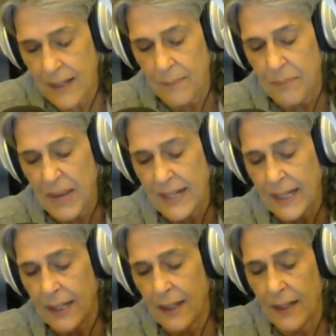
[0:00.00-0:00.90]

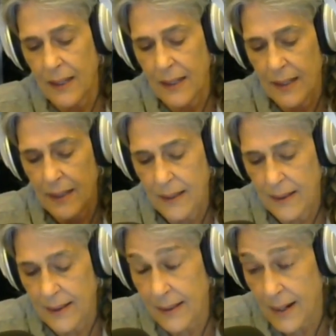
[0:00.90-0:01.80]
abetting
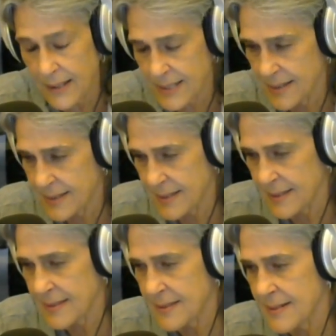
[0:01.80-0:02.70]
the
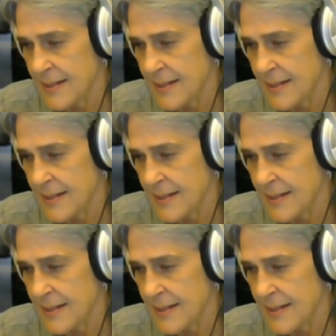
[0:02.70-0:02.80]
narcissist.